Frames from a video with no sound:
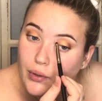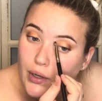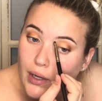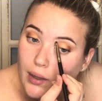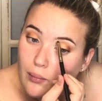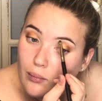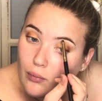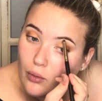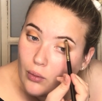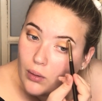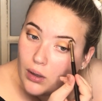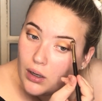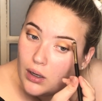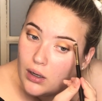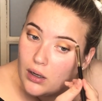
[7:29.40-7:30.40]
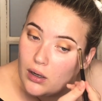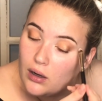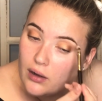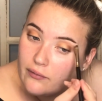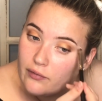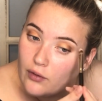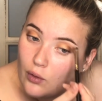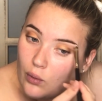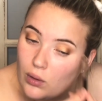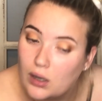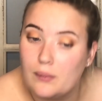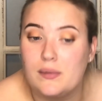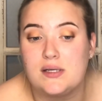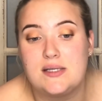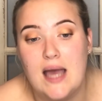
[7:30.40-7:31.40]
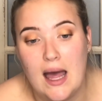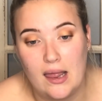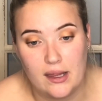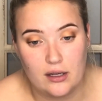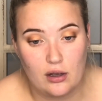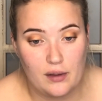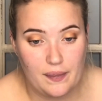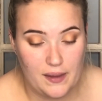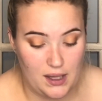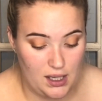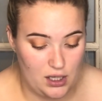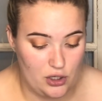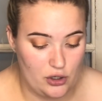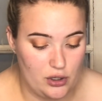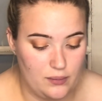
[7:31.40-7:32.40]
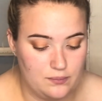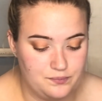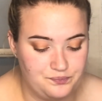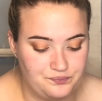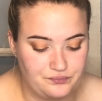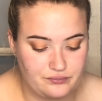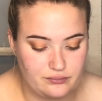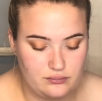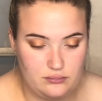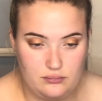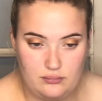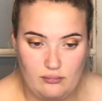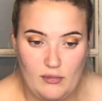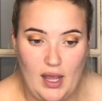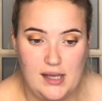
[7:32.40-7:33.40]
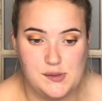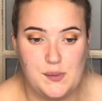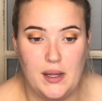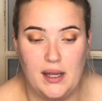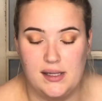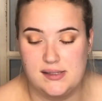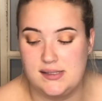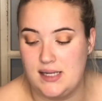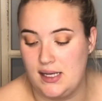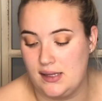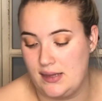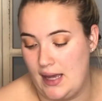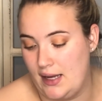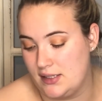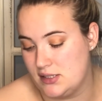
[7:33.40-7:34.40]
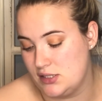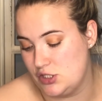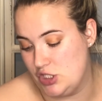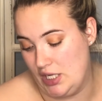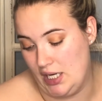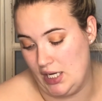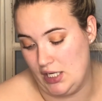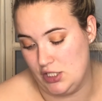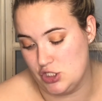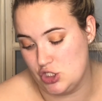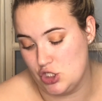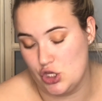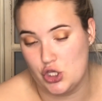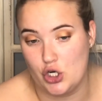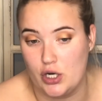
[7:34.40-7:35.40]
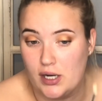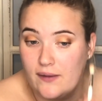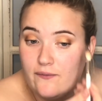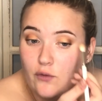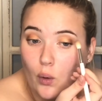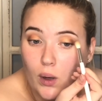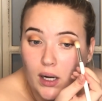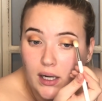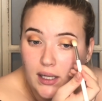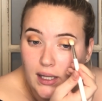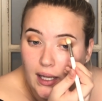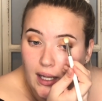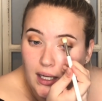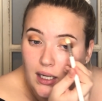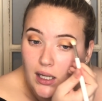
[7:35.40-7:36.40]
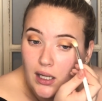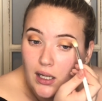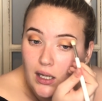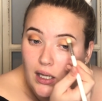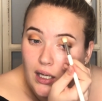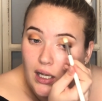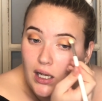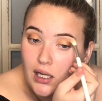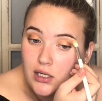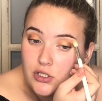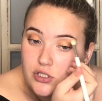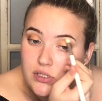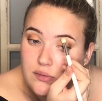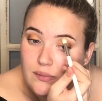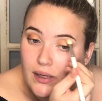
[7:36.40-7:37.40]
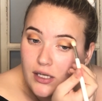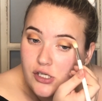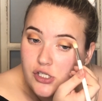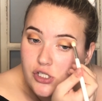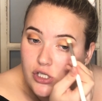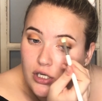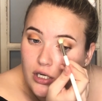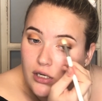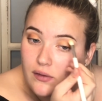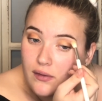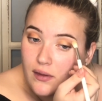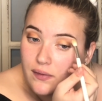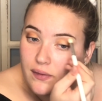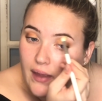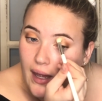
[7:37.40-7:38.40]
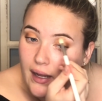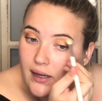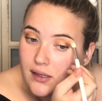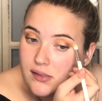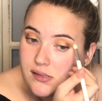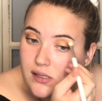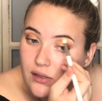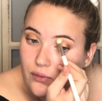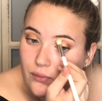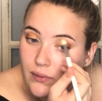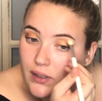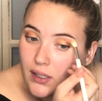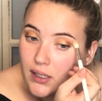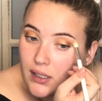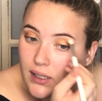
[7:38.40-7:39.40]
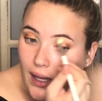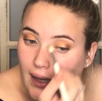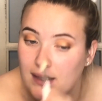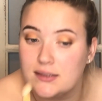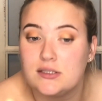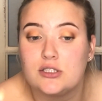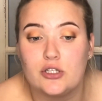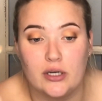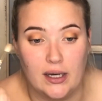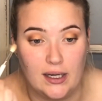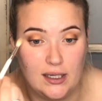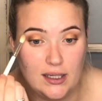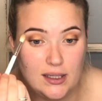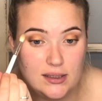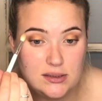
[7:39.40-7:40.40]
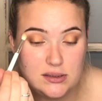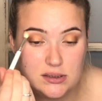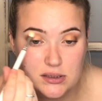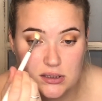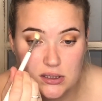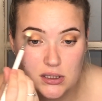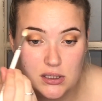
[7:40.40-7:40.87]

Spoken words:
put more of the Aura Metallic on the inner, as well as take that JH34 again, and just make sure that that is a really nice gradient